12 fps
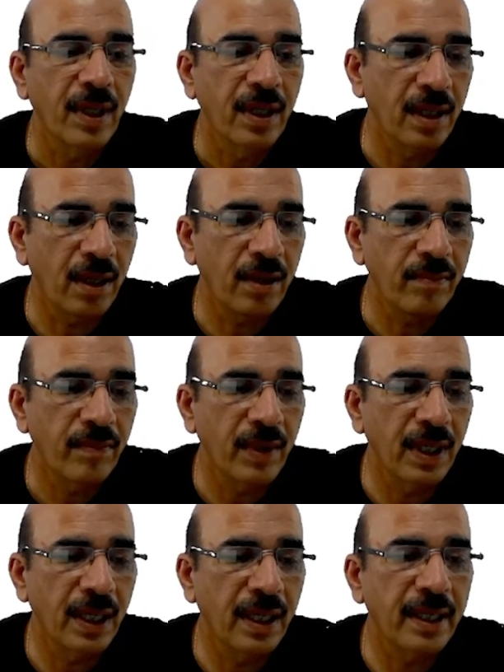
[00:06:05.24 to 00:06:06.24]
Now
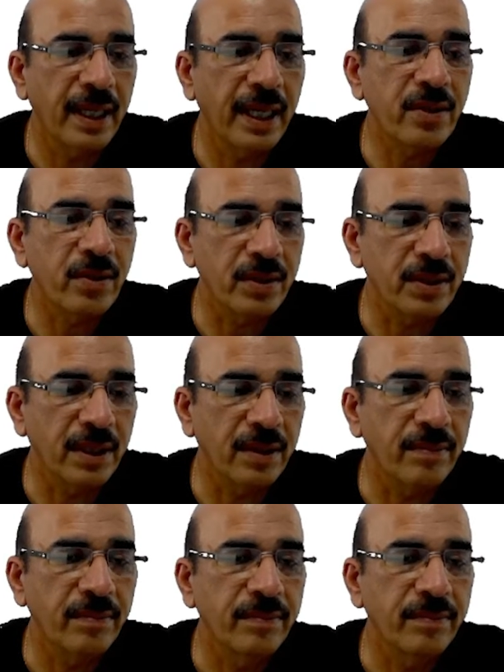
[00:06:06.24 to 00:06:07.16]
next question.